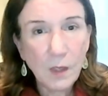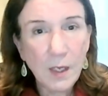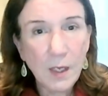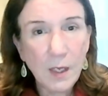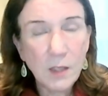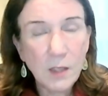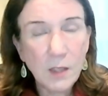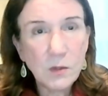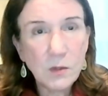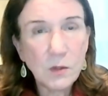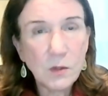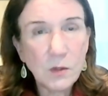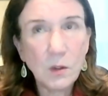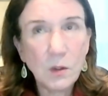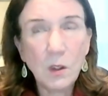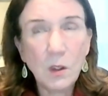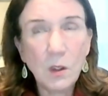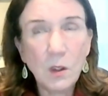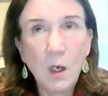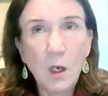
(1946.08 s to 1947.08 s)
And,
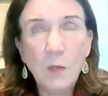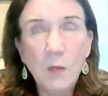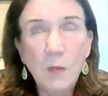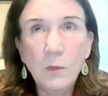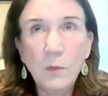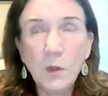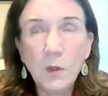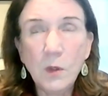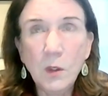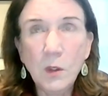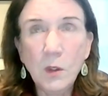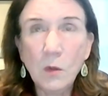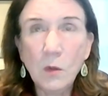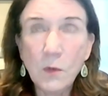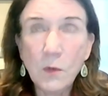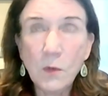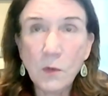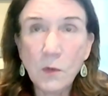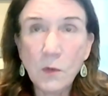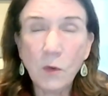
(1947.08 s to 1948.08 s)
right. um, you know,
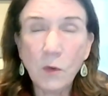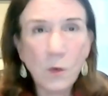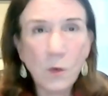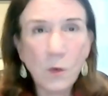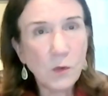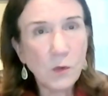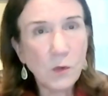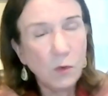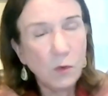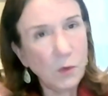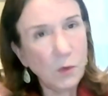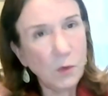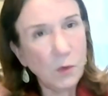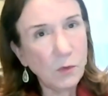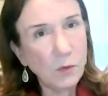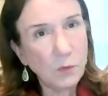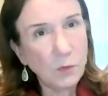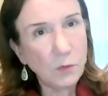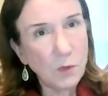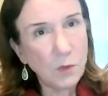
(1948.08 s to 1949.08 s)
there's so there's
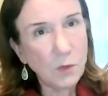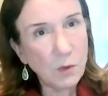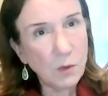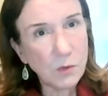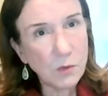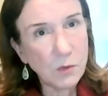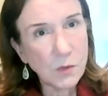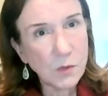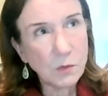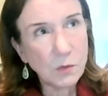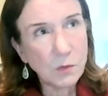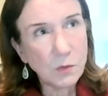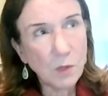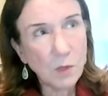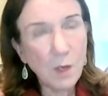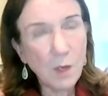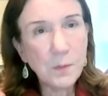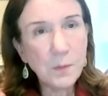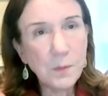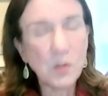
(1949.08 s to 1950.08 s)
there's there's
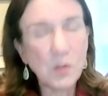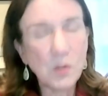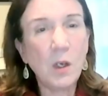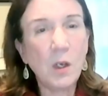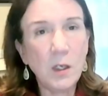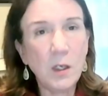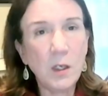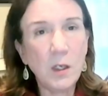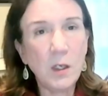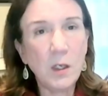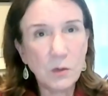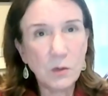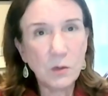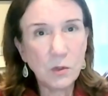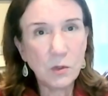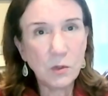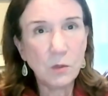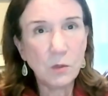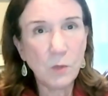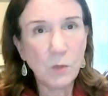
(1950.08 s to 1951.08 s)
upside
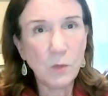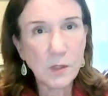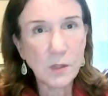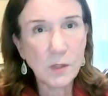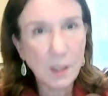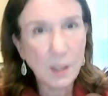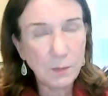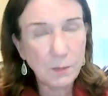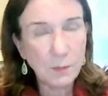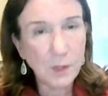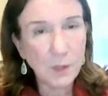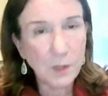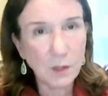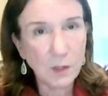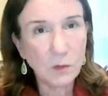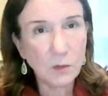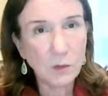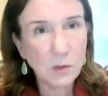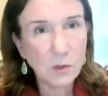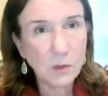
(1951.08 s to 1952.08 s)
to what's
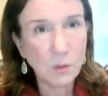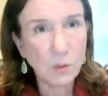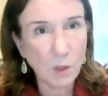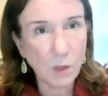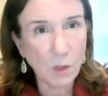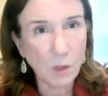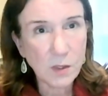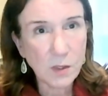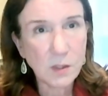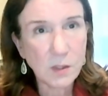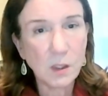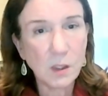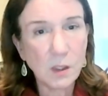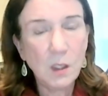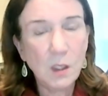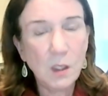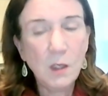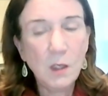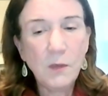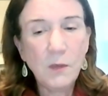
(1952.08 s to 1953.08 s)
happening to us
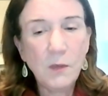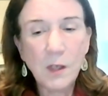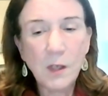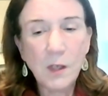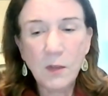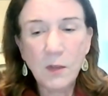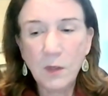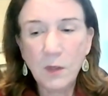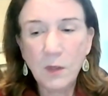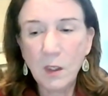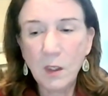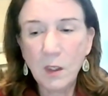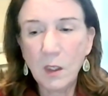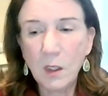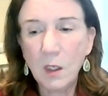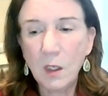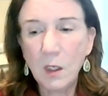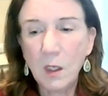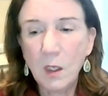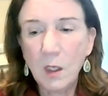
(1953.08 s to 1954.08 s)
that I think
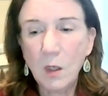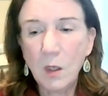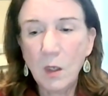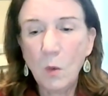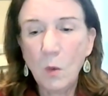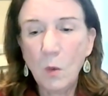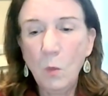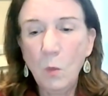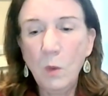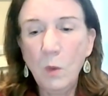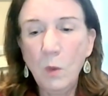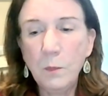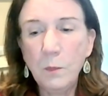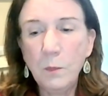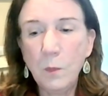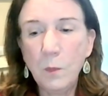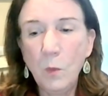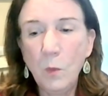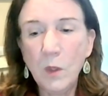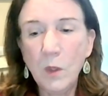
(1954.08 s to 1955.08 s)
will
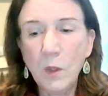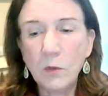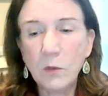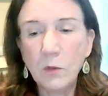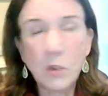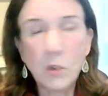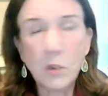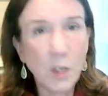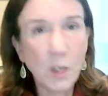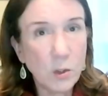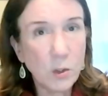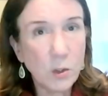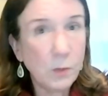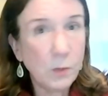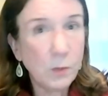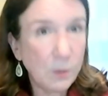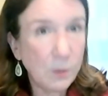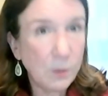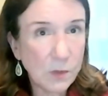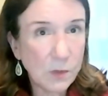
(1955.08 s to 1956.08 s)
will change
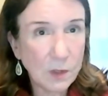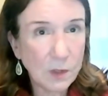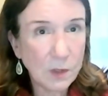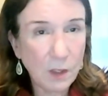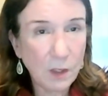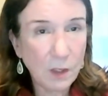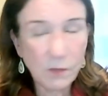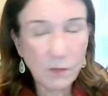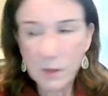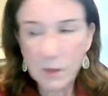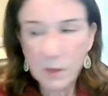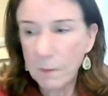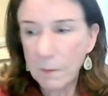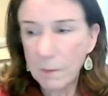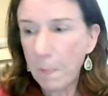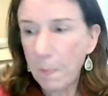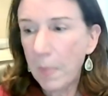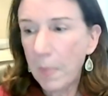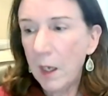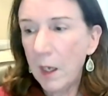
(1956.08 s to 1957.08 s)
people's lives.
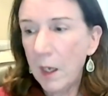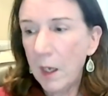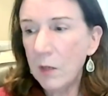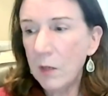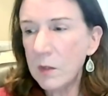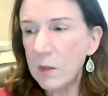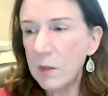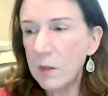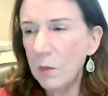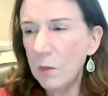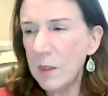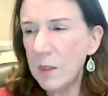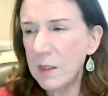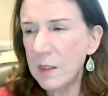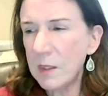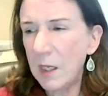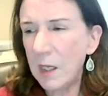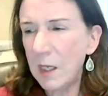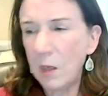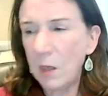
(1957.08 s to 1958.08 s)
I also want to
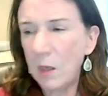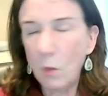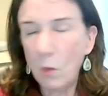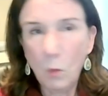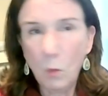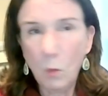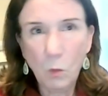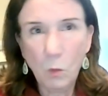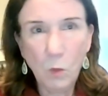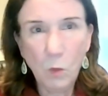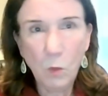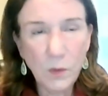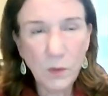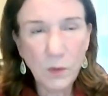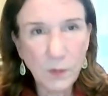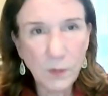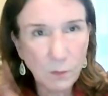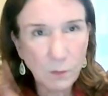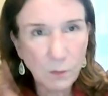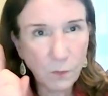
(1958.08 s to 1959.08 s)
say one
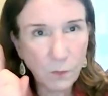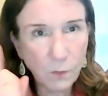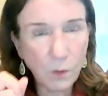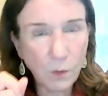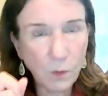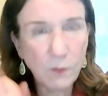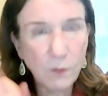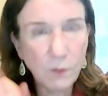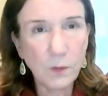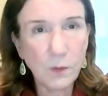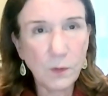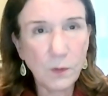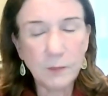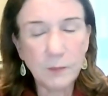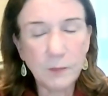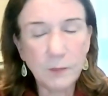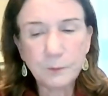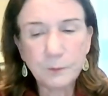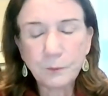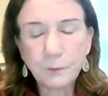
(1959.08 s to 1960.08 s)
thing before I
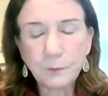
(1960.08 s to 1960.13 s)
forget